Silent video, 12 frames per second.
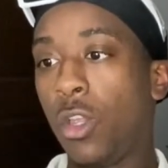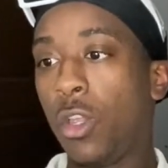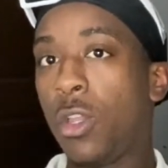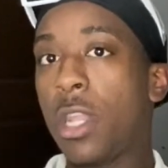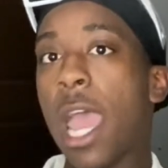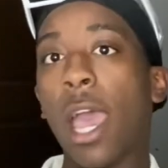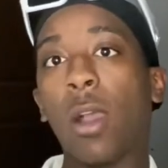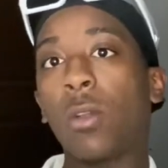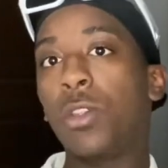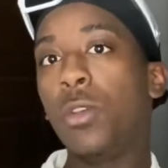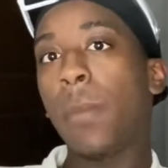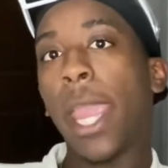Now,
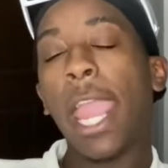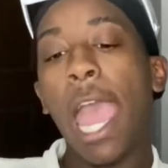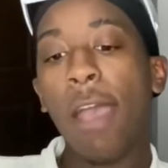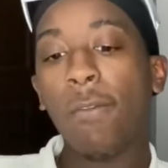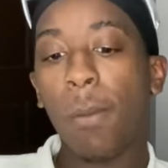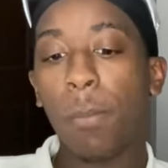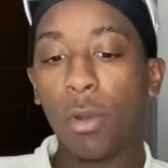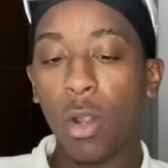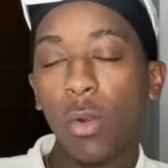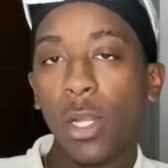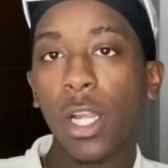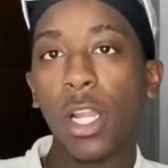you may have a
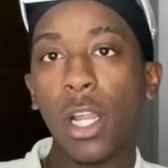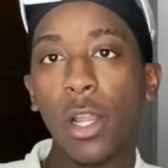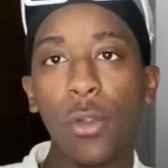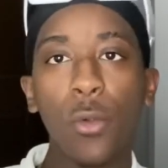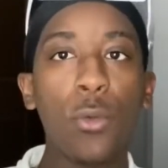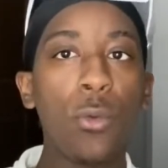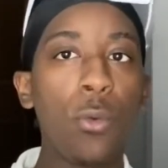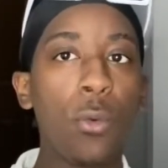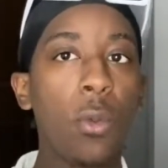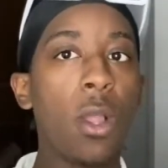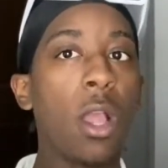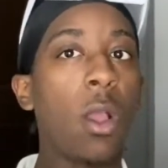broker
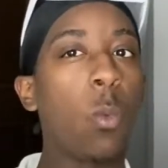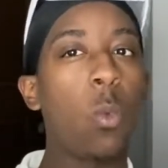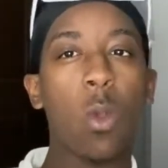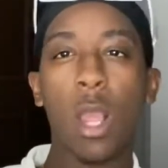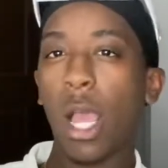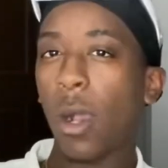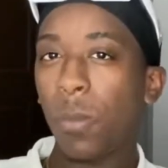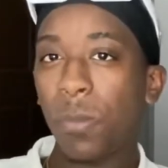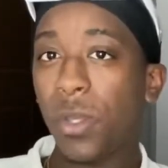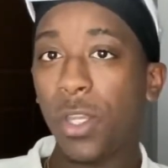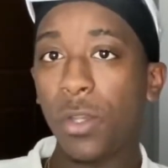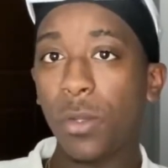who will help
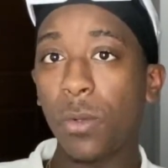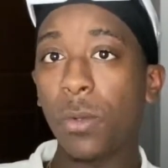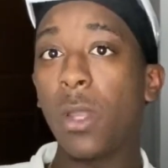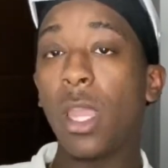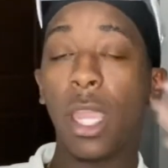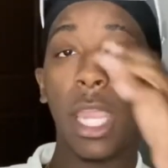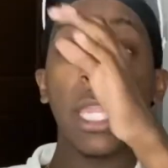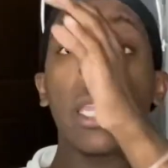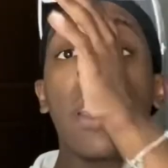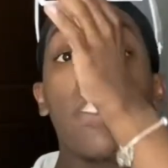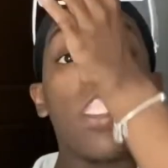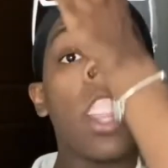you and
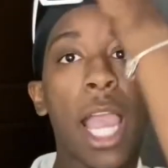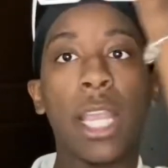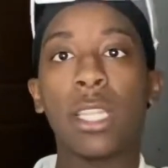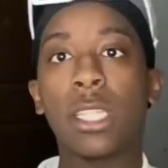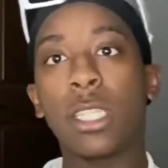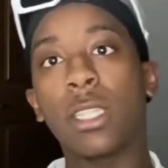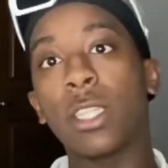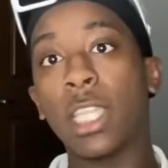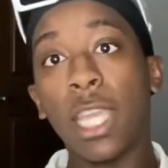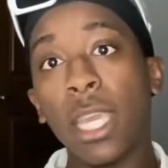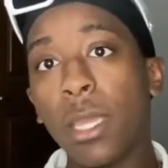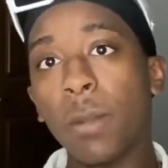give you like
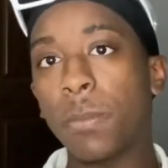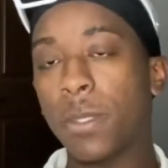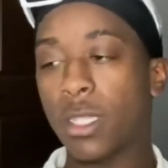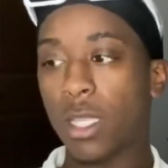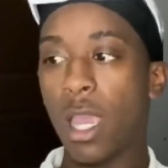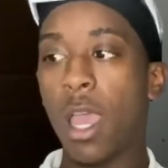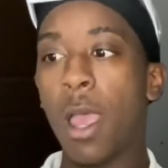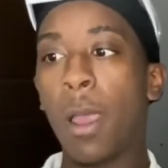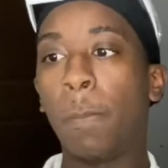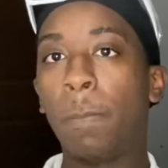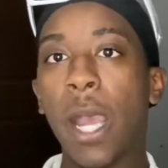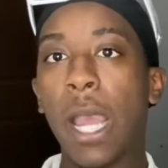tips,
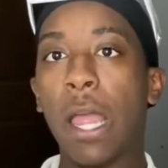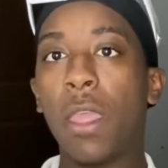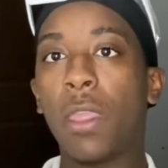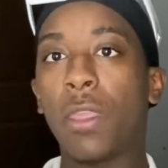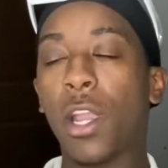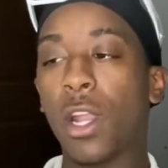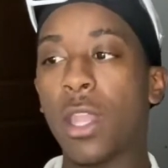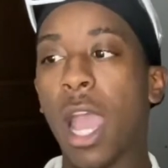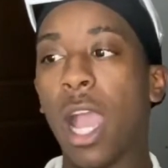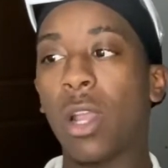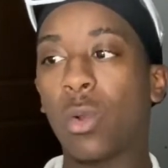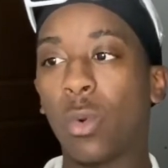but they're
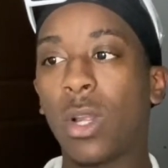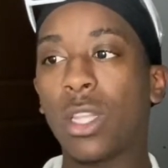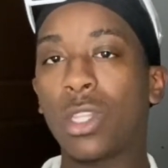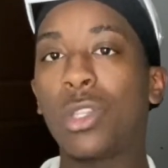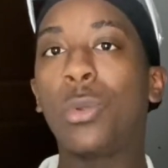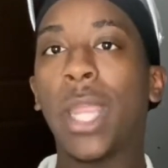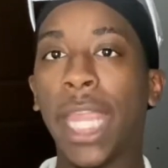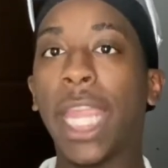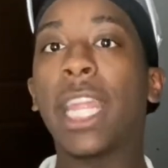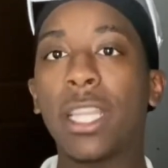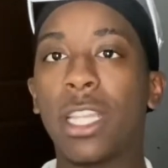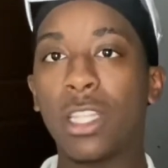not going to
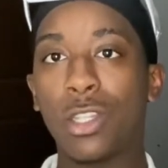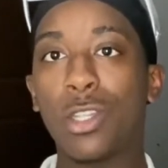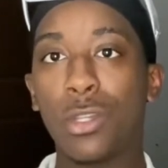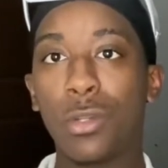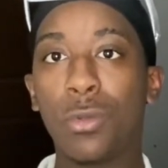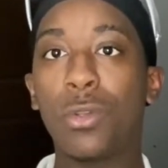hand it to you.